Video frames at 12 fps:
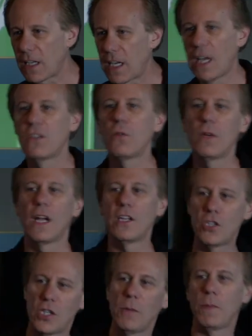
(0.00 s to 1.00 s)
can't do it on the
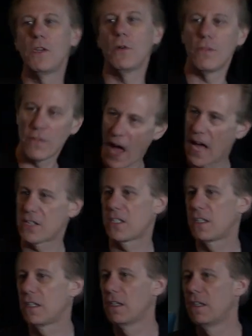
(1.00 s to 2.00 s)
cheap and do it
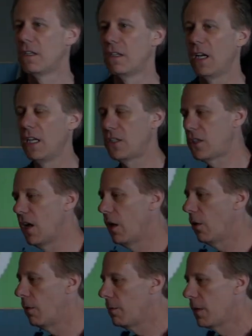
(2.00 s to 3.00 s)
fast. And
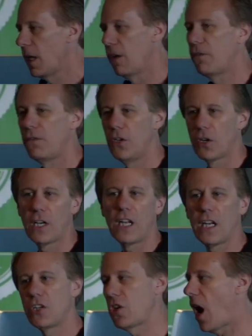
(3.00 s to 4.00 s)
so if you're going to
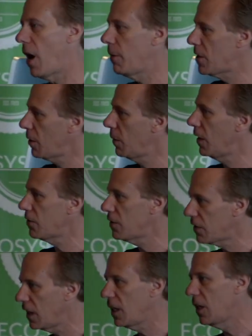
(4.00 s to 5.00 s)
get a job and someone else is
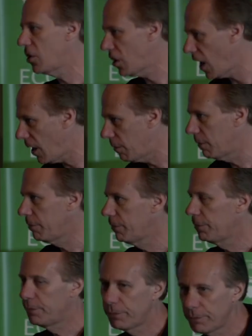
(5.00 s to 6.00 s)
going to get a job,
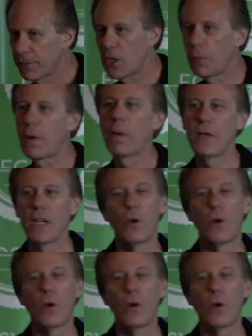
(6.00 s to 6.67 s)
they're probably going to